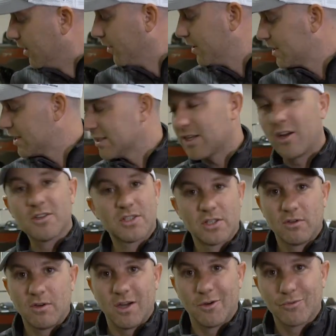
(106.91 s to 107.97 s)
This is
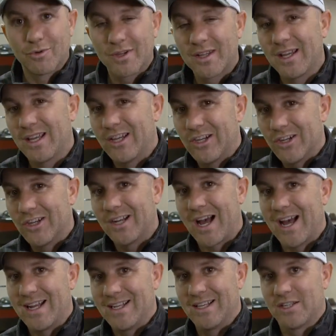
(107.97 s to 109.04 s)
also a really good
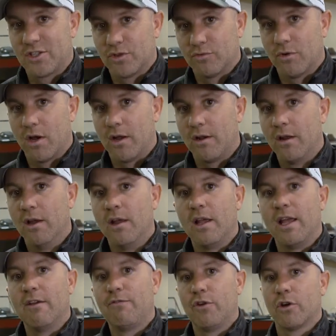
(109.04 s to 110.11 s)
idea to run
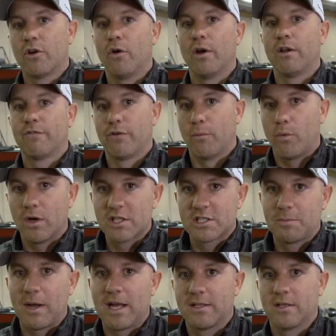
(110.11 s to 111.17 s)
if you're going from one
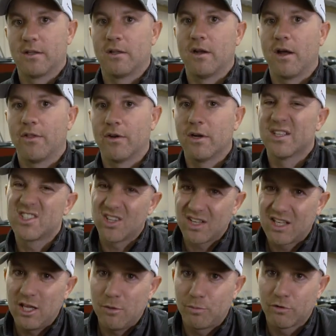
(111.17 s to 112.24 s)
spot to another, and it's going
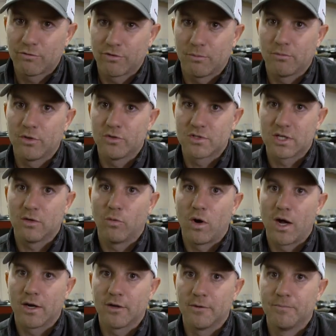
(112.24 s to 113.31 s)
to keep you from losing
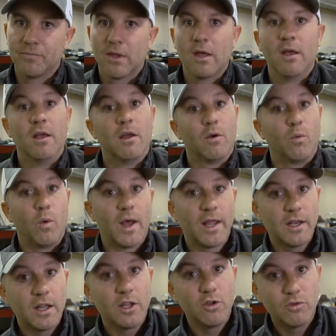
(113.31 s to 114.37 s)
water.
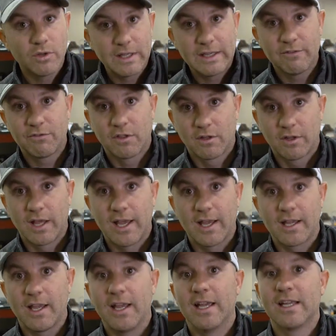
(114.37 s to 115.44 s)
When you leave the
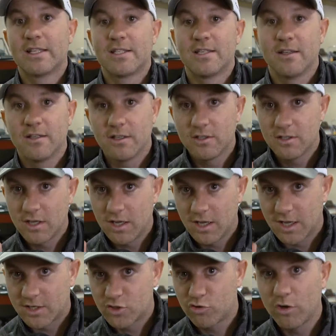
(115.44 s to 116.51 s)
lake, it's
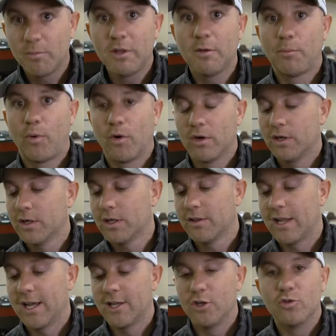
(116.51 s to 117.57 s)
extremely important
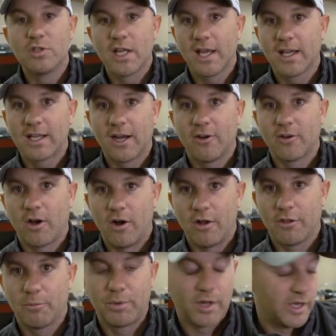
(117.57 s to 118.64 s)
that you take out
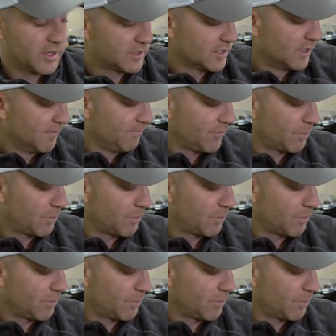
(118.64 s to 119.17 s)
all the plugs.